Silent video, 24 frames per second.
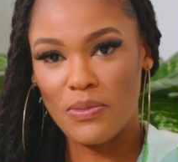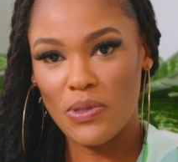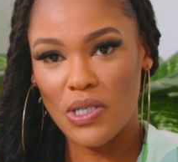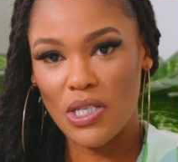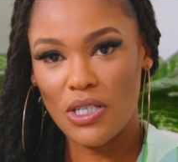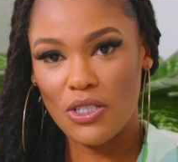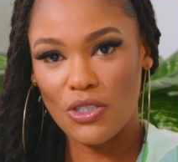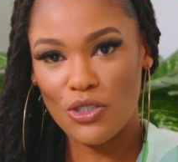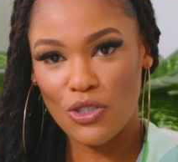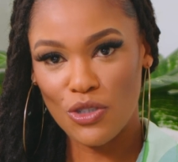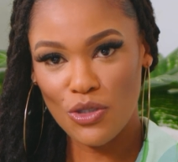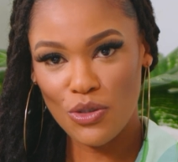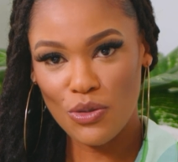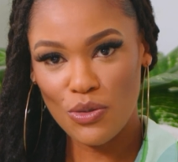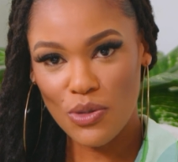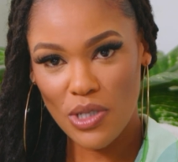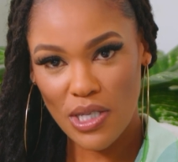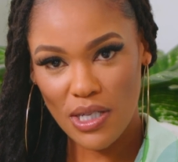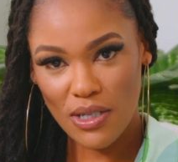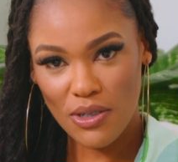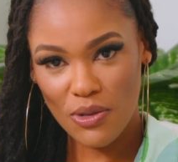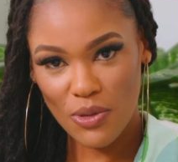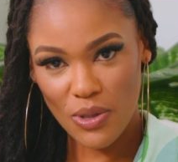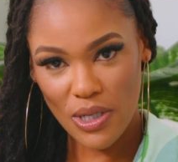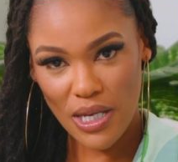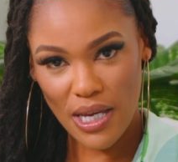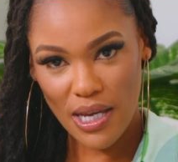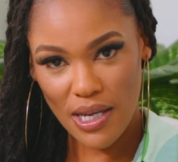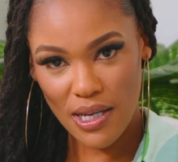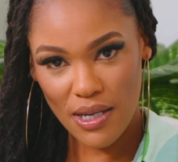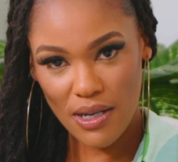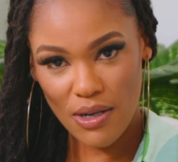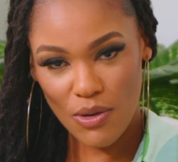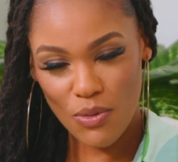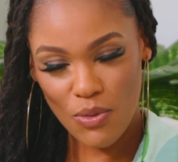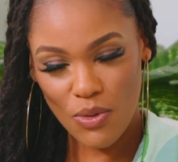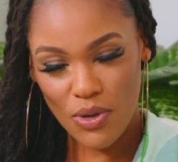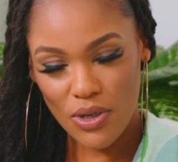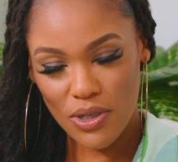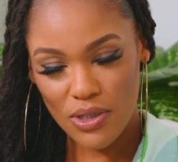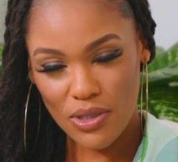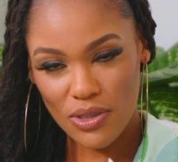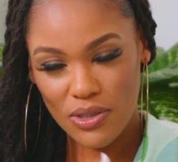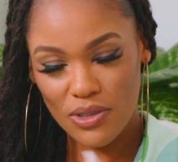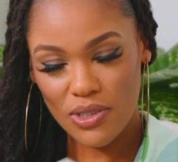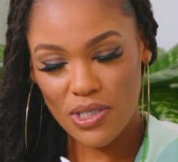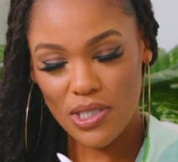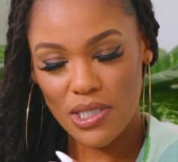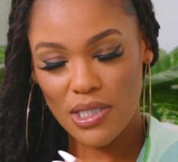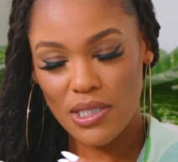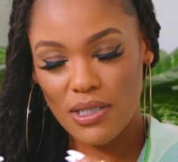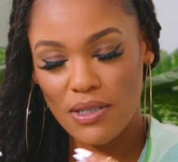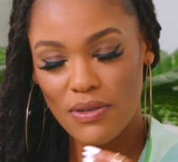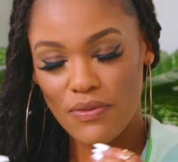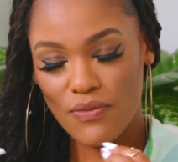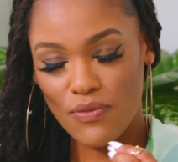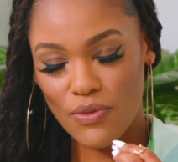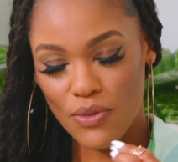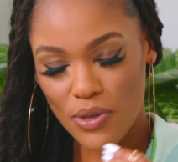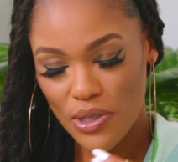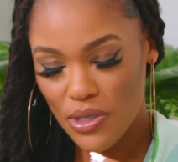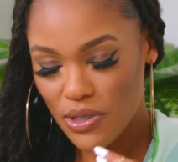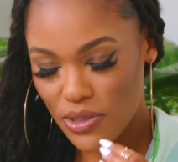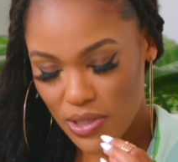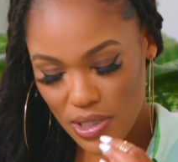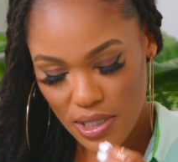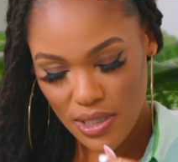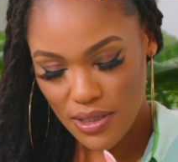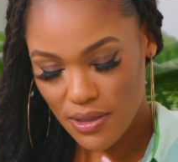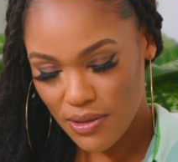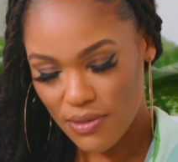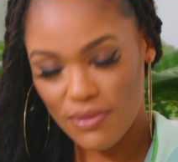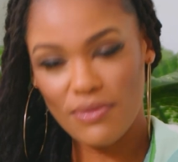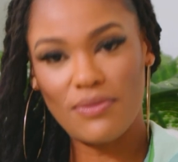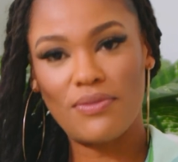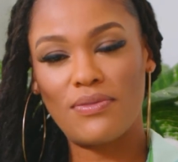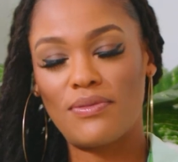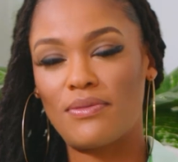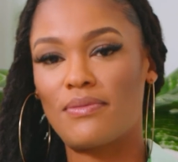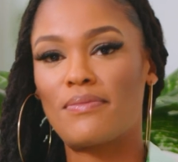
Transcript: you can create a world for yourself.